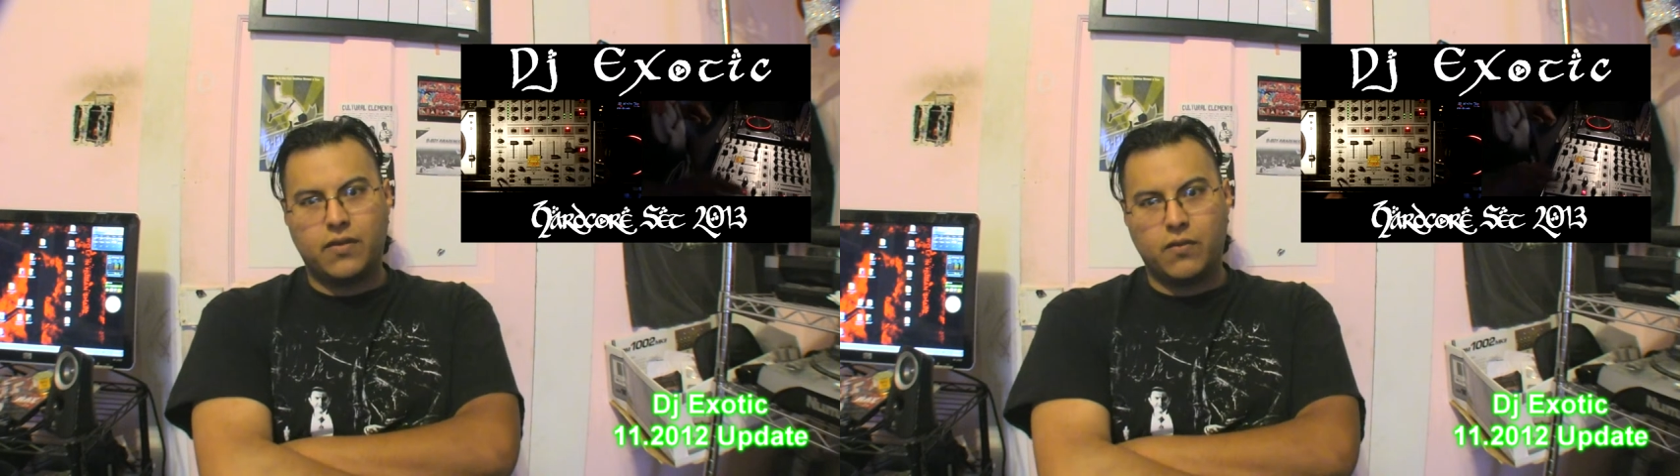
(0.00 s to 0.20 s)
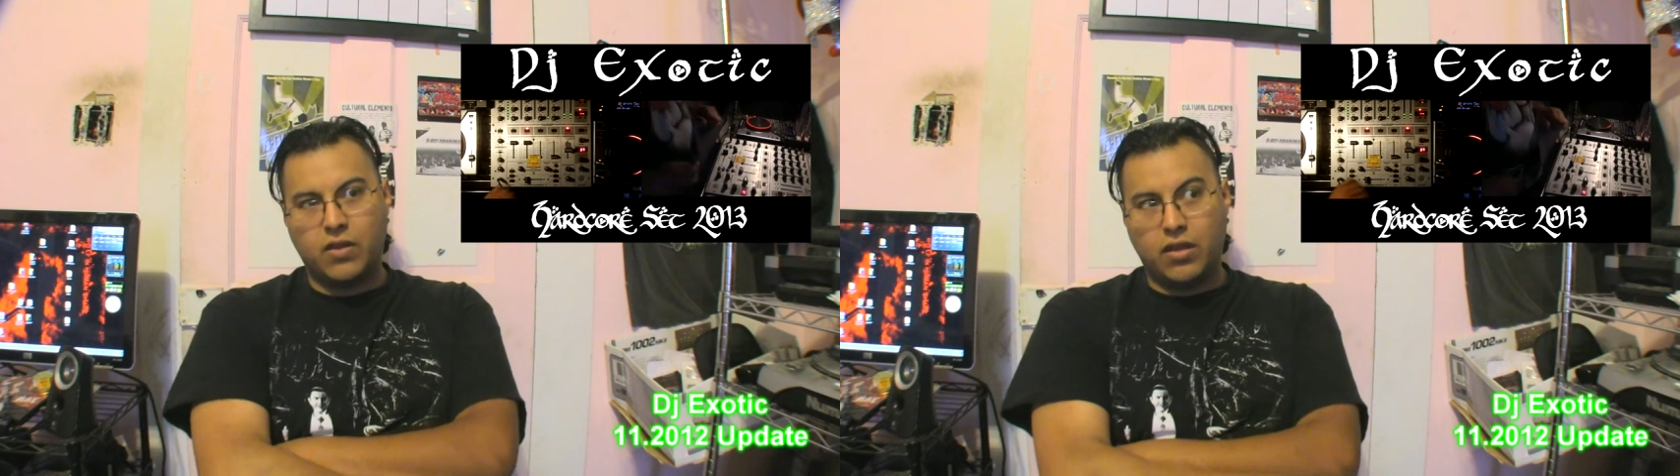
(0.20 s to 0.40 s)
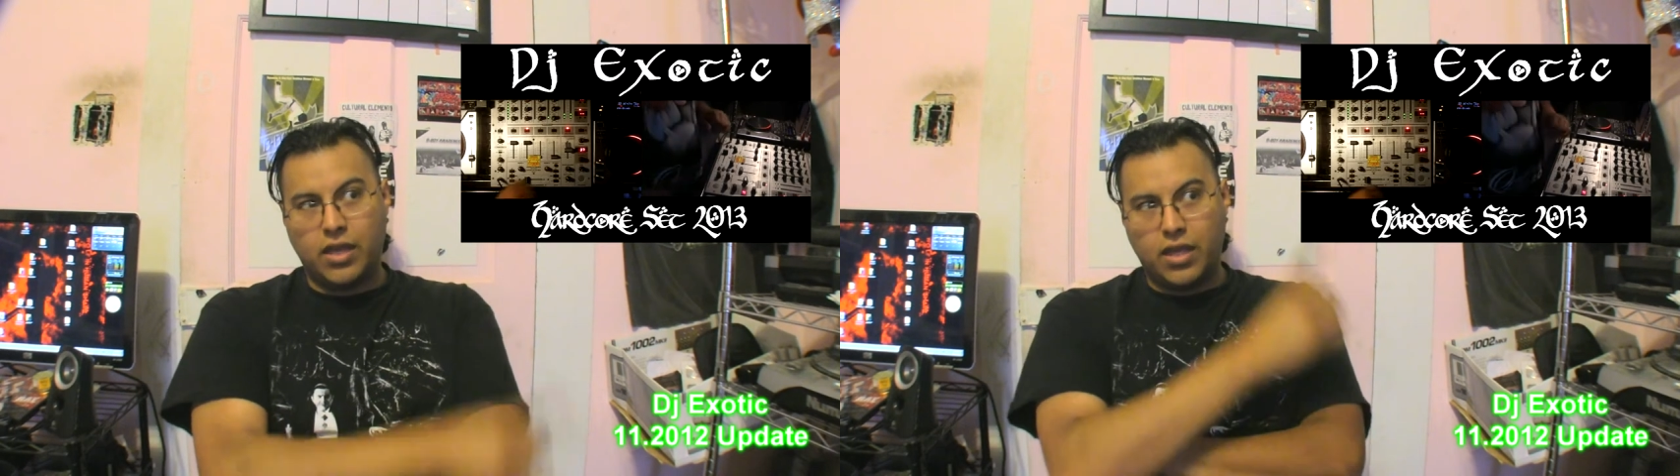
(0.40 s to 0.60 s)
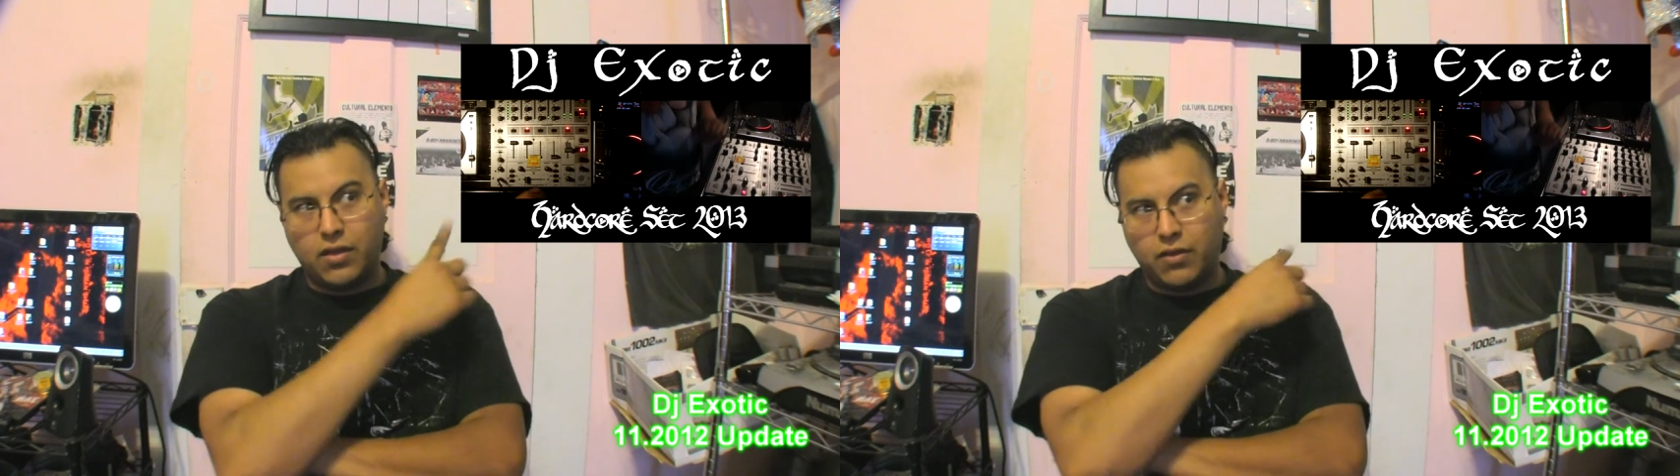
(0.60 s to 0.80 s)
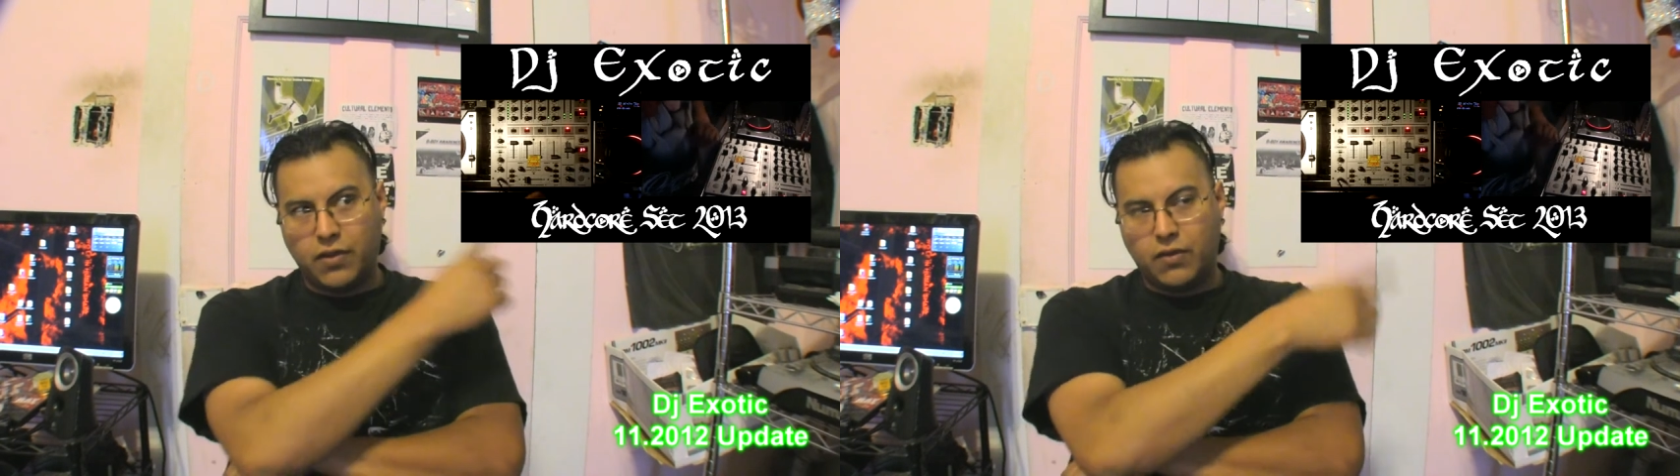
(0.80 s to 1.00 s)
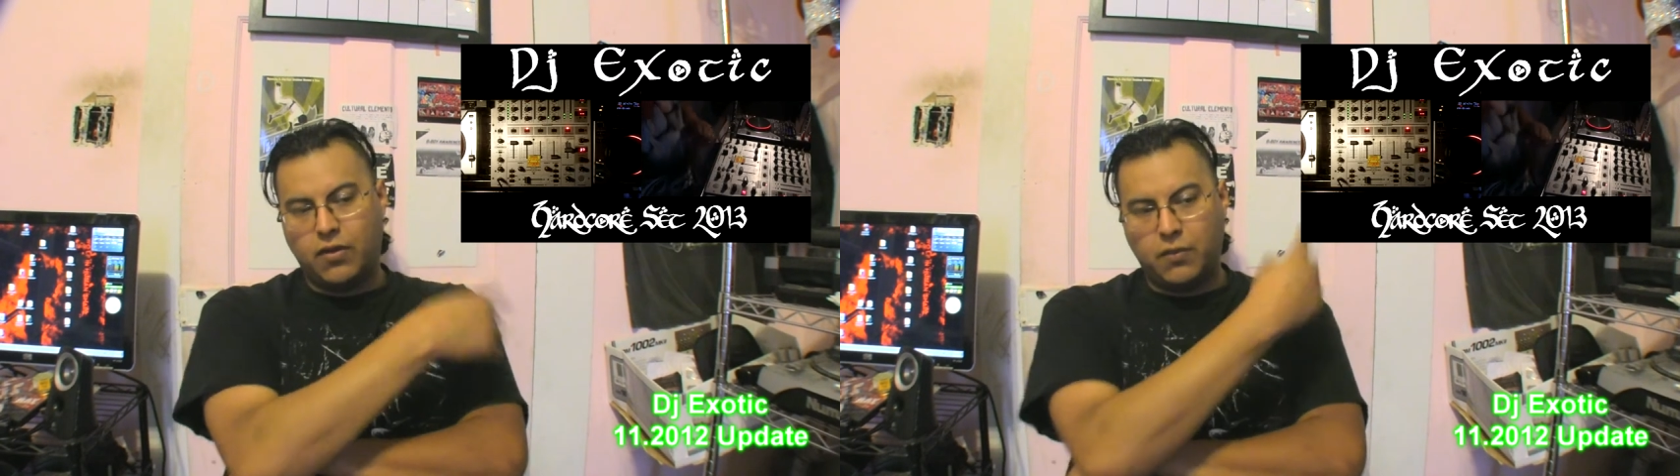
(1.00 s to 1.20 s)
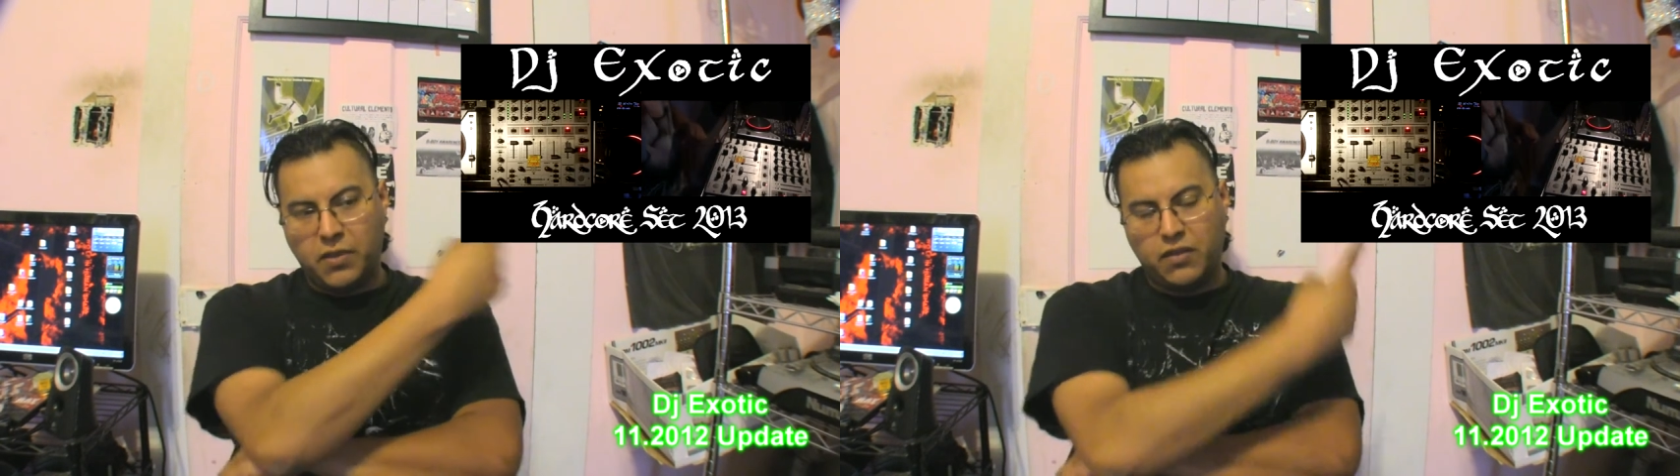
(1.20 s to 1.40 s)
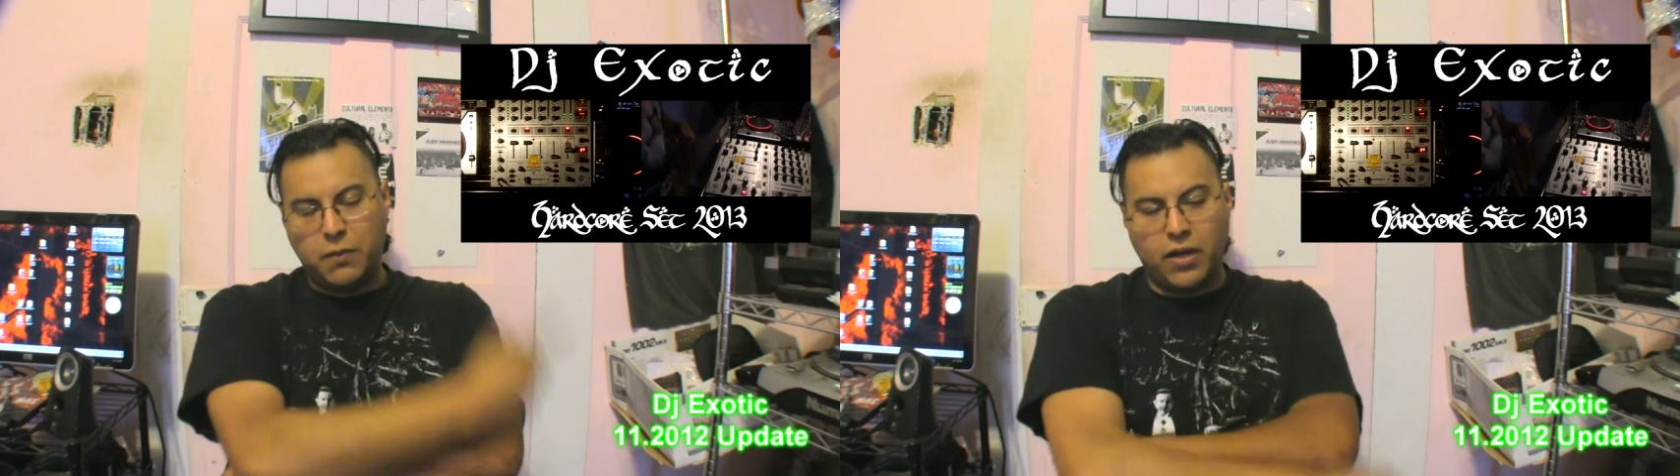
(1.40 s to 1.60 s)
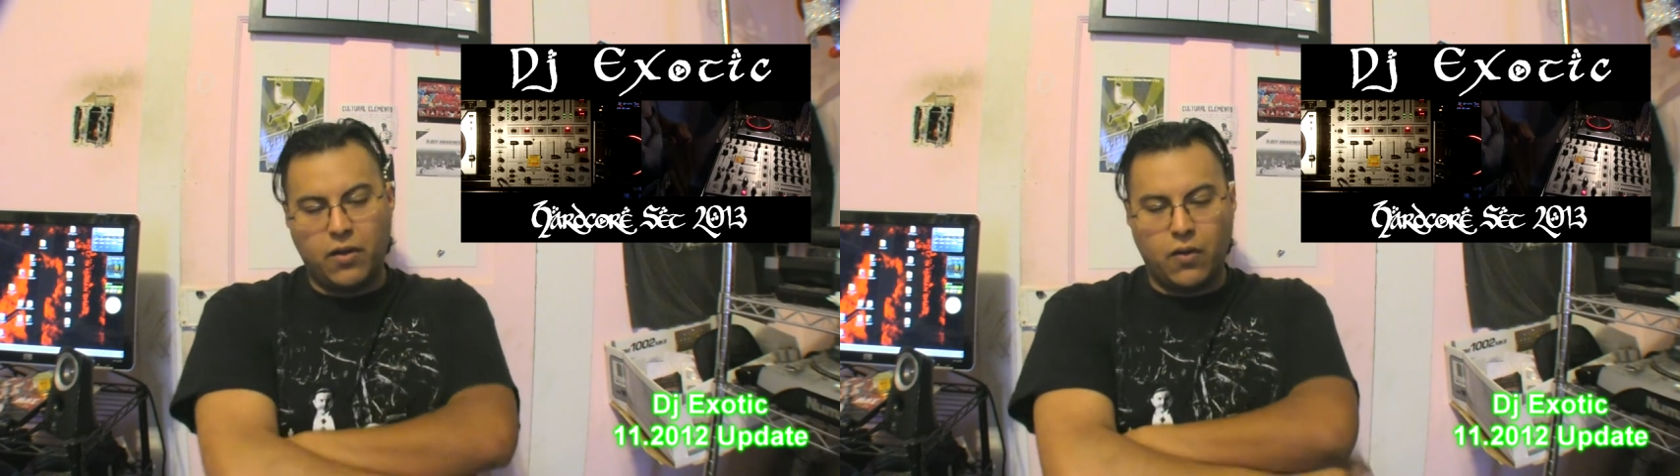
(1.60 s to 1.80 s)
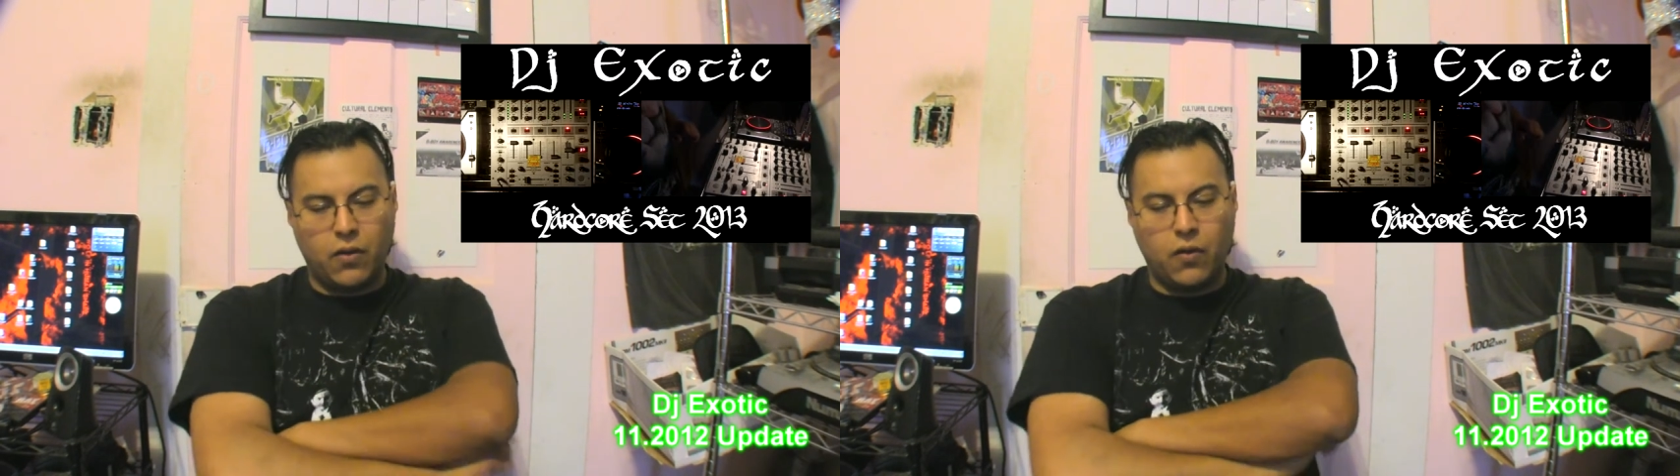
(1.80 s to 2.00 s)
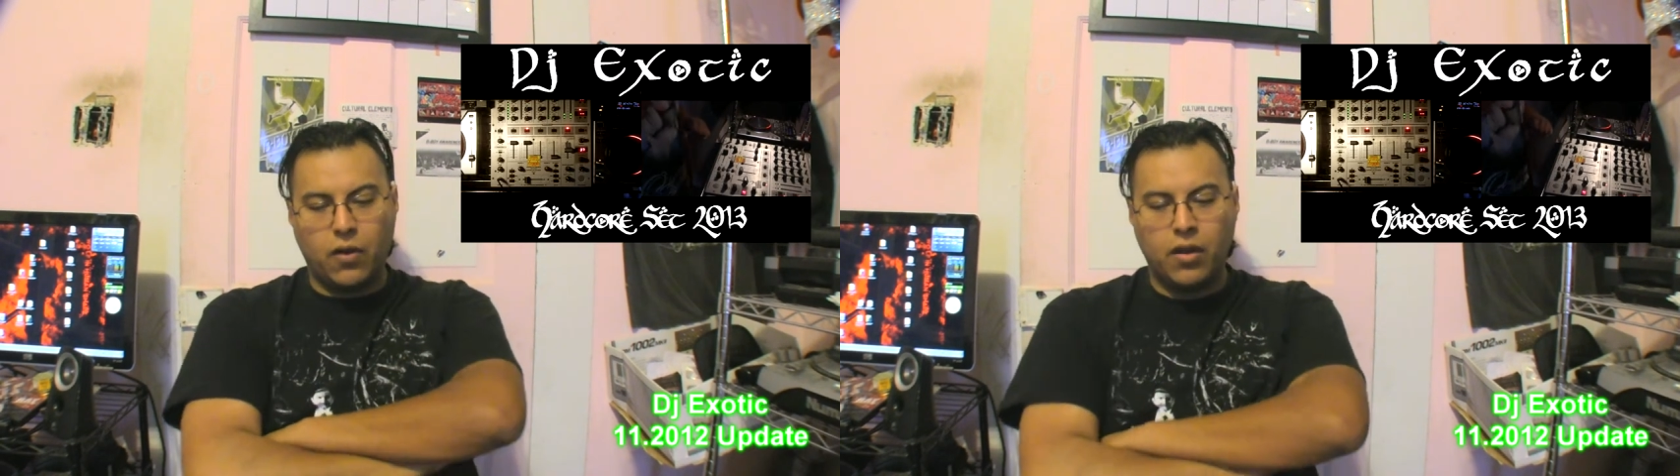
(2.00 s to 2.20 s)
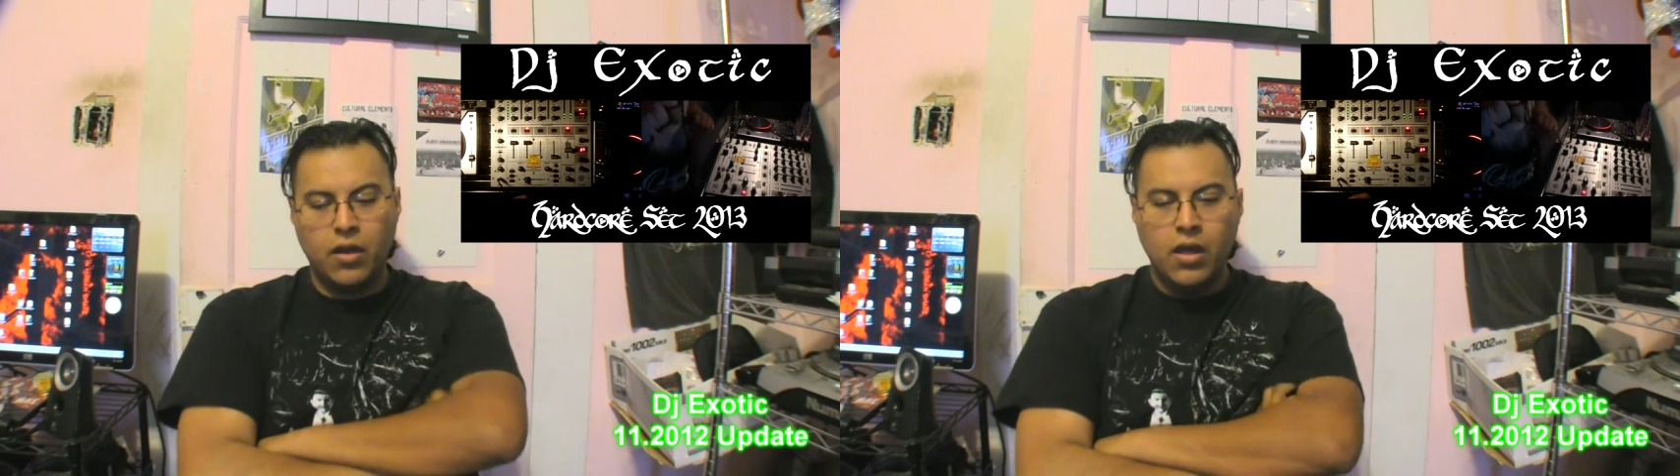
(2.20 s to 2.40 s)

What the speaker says: with a link of it, you know, me spinning hardcore.